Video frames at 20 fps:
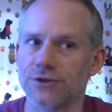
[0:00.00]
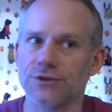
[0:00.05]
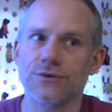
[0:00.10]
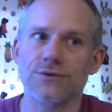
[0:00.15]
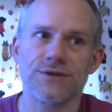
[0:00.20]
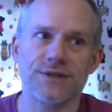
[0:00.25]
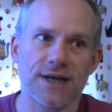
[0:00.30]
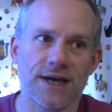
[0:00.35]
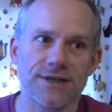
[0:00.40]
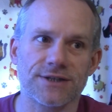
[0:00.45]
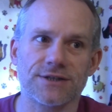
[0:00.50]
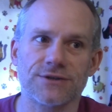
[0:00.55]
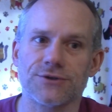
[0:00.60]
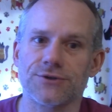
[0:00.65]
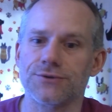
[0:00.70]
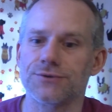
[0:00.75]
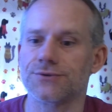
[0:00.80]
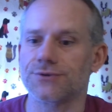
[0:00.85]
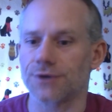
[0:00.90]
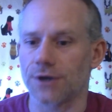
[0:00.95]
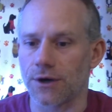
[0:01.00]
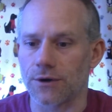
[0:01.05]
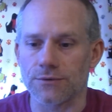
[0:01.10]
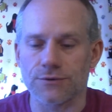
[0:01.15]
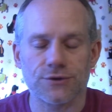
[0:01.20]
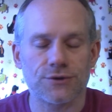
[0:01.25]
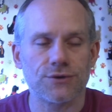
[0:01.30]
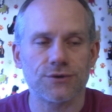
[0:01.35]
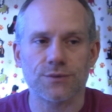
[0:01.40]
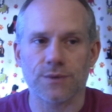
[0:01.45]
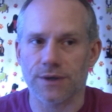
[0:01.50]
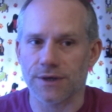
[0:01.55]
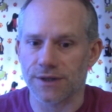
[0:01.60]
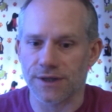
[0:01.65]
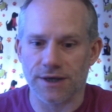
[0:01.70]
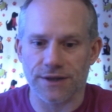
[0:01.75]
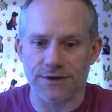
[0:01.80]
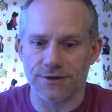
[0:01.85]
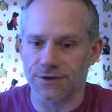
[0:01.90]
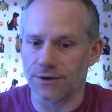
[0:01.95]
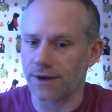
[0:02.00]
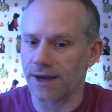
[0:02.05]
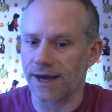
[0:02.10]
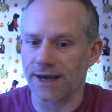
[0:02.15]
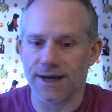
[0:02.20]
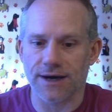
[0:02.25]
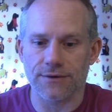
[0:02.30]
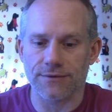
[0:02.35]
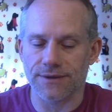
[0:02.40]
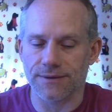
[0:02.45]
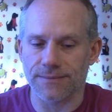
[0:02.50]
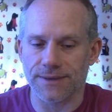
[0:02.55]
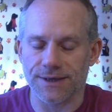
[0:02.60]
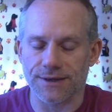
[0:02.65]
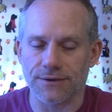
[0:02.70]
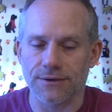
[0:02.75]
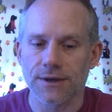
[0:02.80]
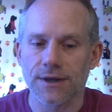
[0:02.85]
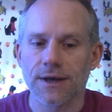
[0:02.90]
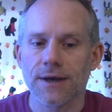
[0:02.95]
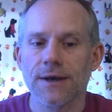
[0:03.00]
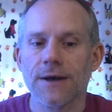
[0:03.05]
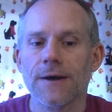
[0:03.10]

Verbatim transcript: Choose yes, choose no. Choose one or the other. Don't hang out in the middle.